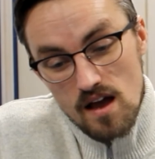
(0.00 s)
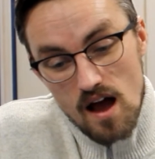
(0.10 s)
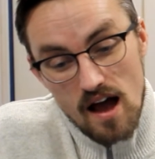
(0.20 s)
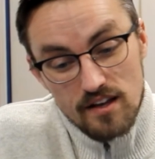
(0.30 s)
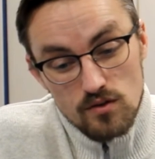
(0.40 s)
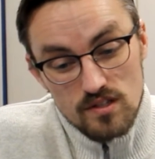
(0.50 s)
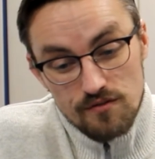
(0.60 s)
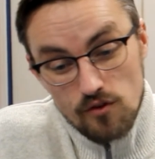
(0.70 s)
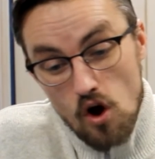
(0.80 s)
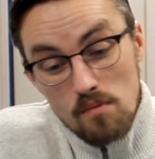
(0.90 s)
I use
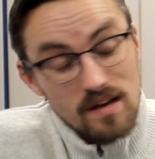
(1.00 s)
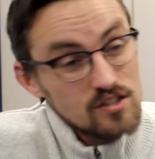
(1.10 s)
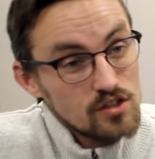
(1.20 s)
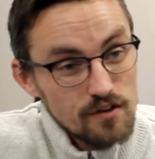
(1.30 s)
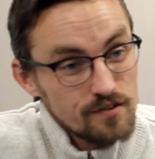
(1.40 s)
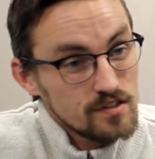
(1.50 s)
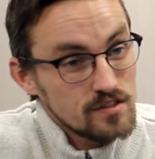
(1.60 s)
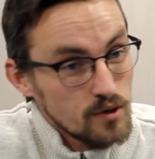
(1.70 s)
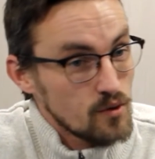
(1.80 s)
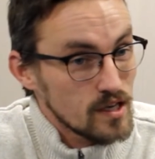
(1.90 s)
it for all my
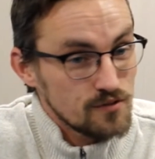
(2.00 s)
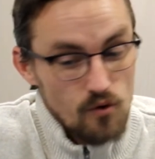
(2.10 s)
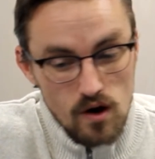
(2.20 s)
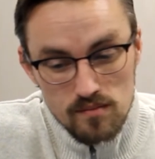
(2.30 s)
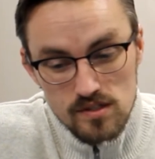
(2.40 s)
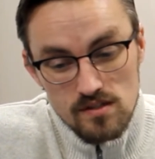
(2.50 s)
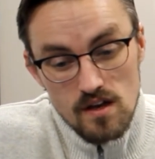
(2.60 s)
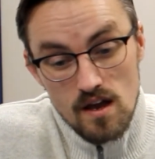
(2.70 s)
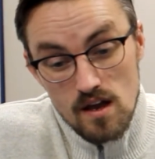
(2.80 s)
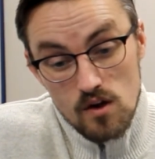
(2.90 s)
service request forms,
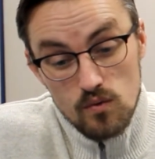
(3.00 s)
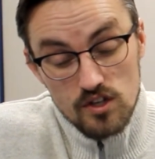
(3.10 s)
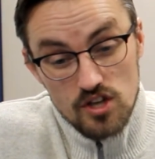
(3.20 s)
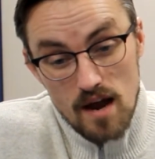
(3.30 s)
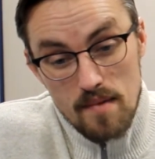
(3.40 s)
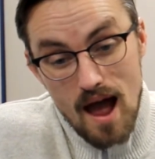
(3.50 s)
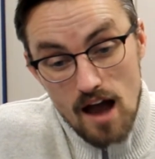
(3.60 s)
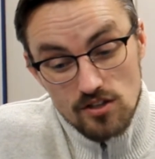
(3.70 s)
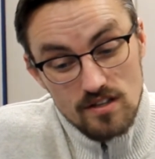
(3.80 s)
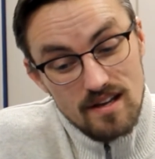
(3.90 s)
which I'm
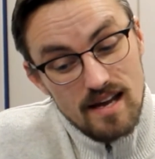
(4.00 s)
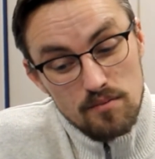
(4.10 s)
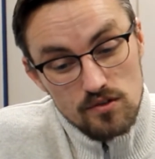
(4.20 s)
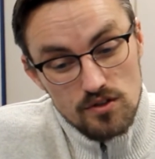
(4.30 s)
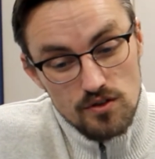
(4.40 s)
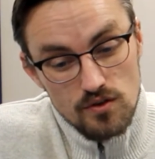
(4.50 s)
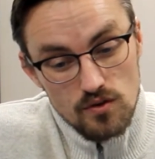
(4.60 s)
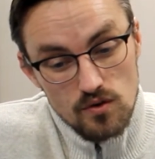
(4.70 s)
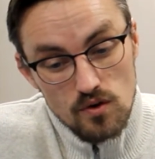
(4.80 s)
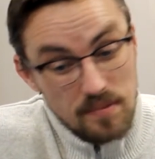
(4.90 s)
actually able
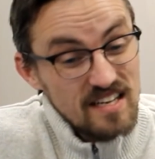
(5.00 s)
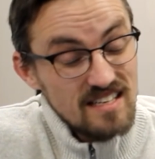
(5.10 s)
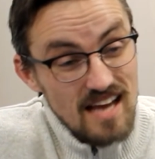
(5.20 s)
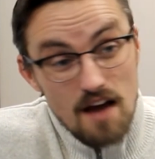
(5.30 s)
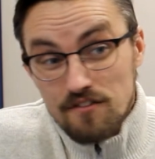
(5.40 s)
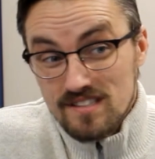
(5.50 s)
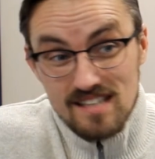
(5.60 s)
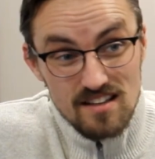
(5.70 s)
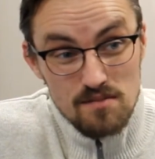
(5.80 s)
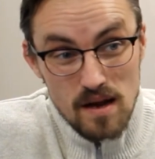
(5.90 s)
to PDF and
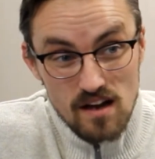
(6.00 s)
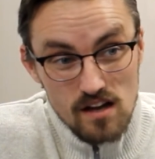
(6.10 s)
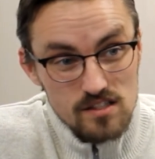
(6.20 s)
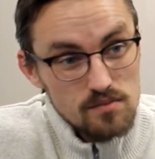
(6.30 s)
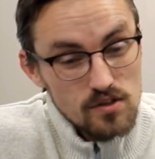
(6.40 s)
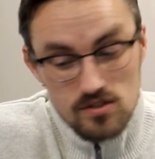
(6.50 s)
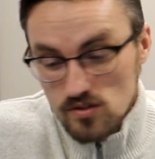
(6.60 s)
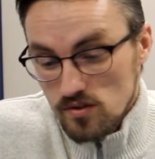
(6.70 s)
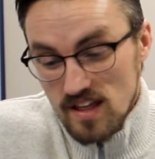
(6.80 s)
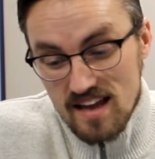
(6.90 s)
send to my customers
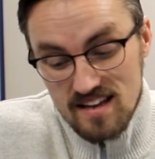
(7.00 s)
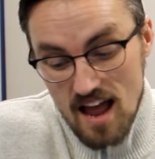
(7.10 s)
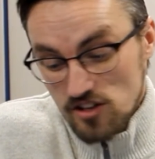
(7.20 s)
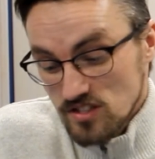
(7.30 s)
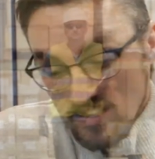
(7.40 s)
so they can actually